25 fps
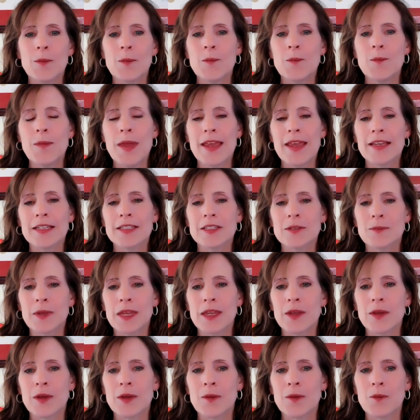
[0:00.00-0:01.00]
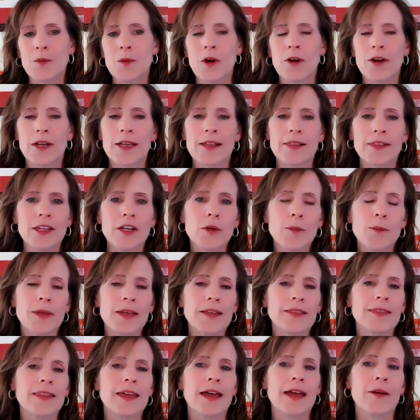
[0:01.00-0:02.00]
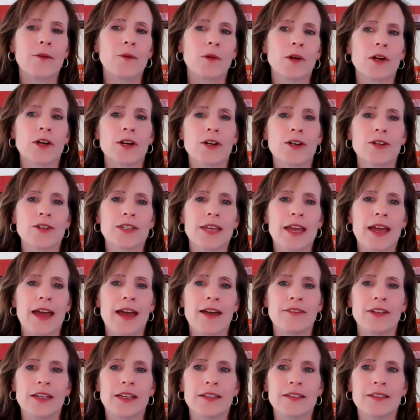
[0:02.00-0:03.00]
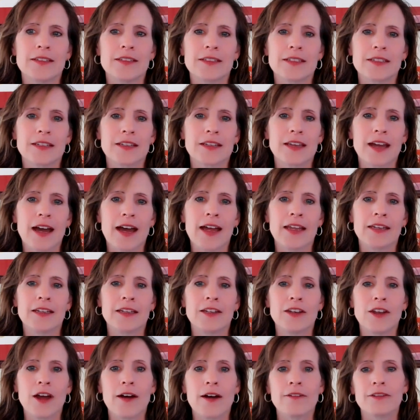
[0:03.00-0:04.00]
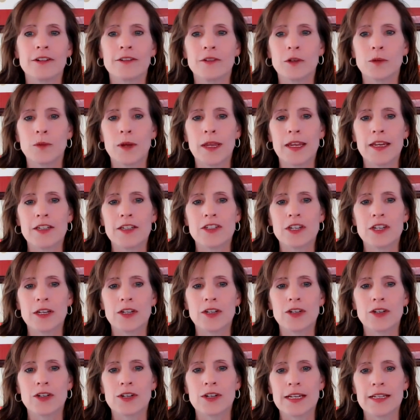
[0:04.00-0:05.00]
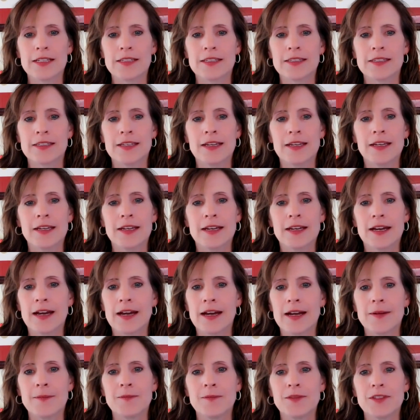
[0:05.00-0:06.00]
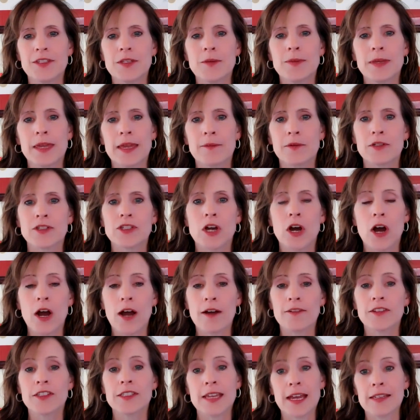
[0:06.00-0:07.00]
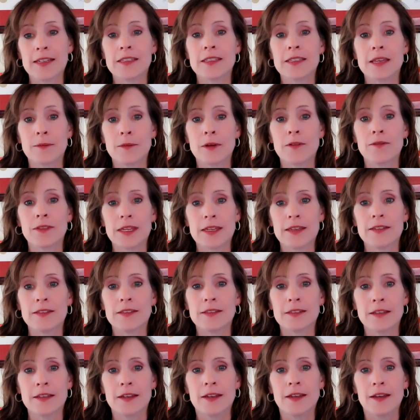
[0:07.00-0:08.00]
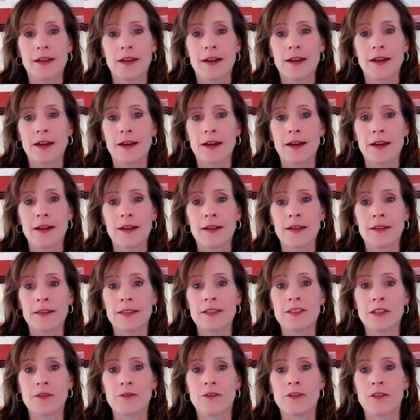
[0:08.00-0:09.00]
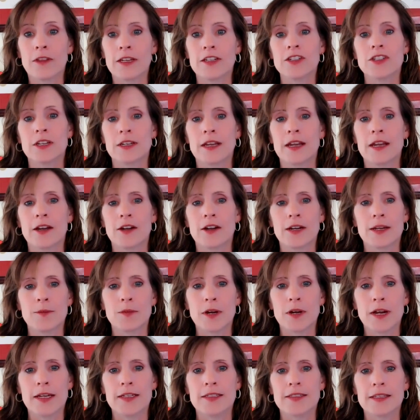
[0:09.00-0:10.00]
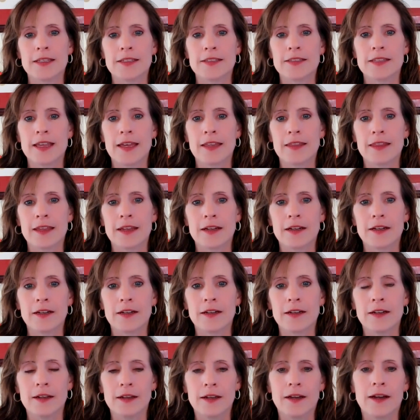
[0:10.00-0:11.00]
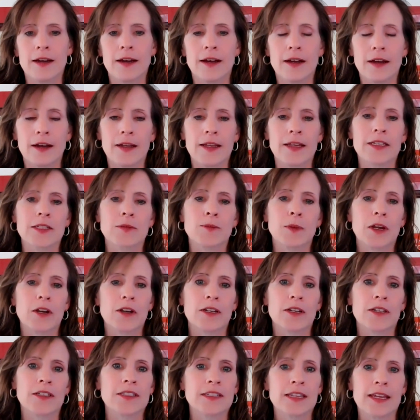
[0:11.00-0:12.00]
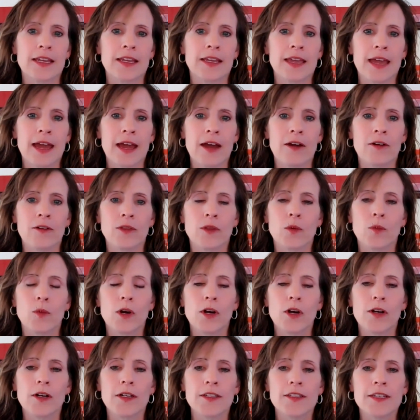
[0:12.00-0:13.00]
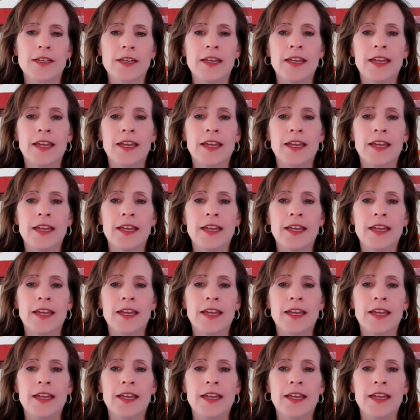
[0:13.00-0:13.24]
makes me worry a little bit that workers haven't gotten enough of a wage increase to be able to offset some of these inflationary prices that they're experiencing out in the world.